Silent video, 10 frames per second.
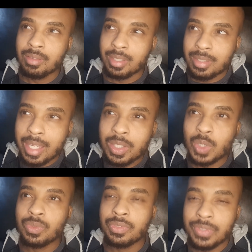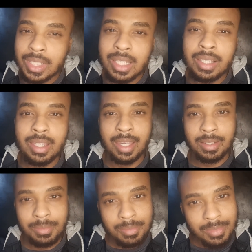the sense of a feeling
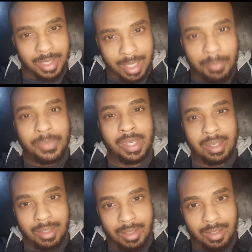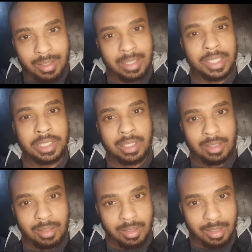that something is
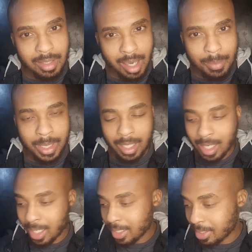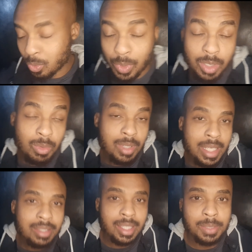coming. And just when you
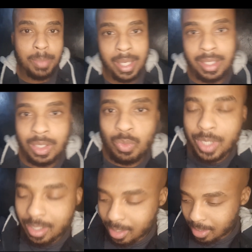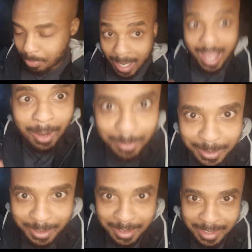least expect it, we just
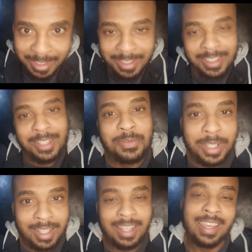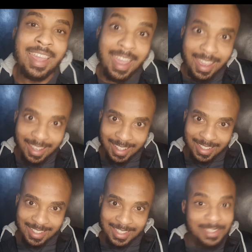pounce. And we are like, hey,
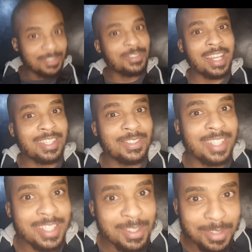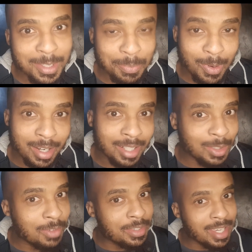you look like you could use this product
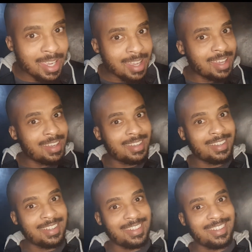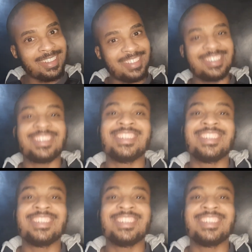over here.